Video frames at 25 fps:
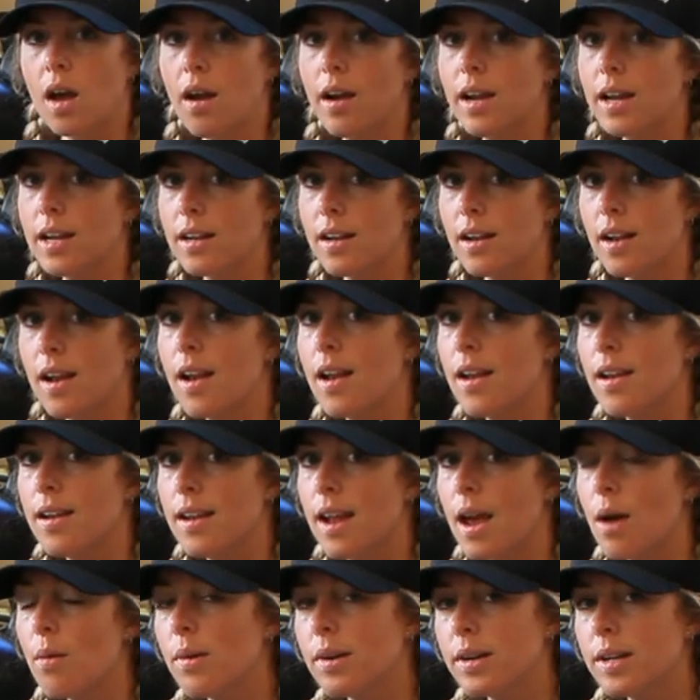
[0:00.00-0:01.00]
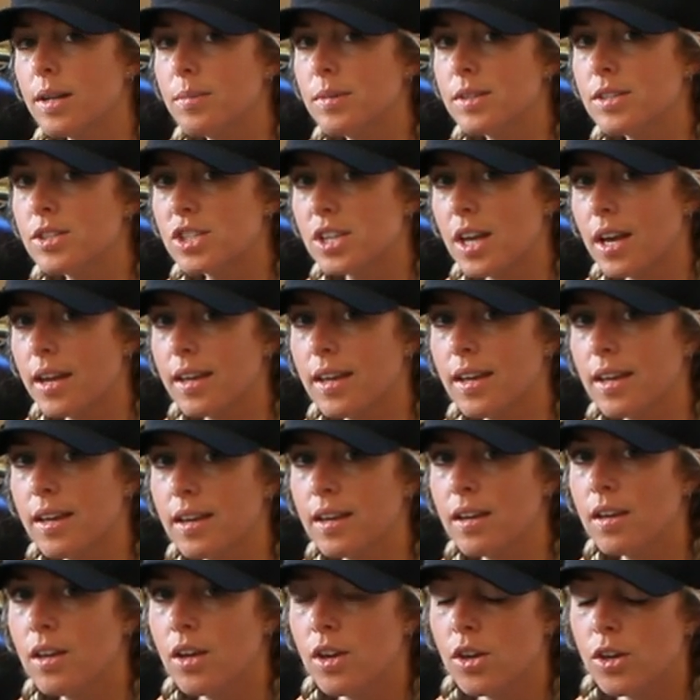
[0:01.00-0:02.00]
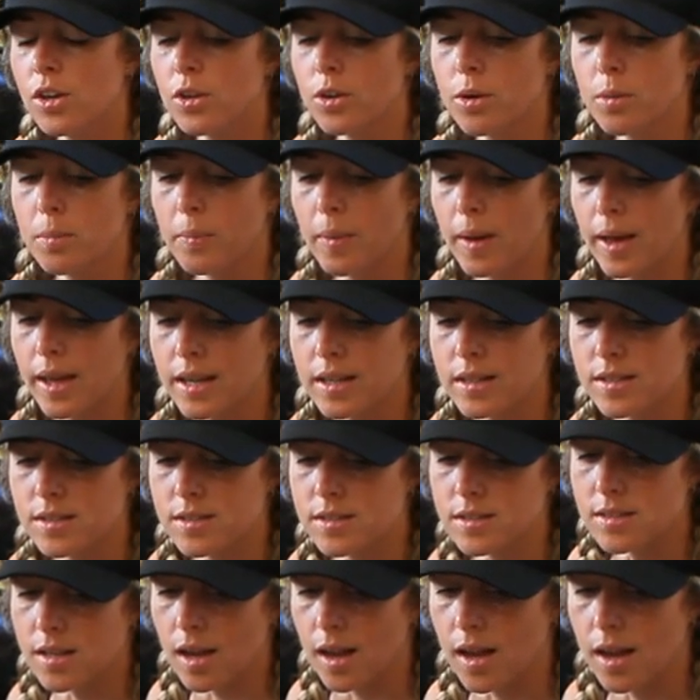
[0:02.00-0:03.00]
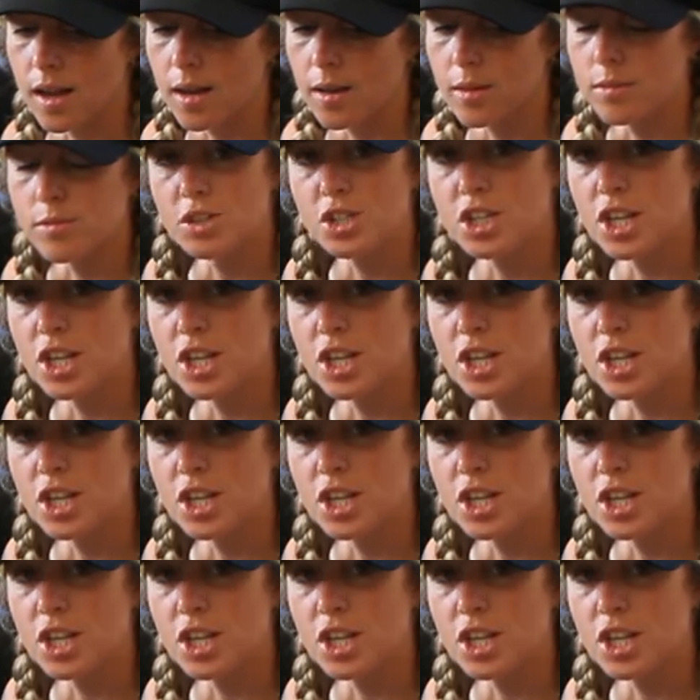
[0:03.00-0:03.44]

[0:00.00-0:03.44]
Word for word: All right, now we're gonna be checking your bike's uh,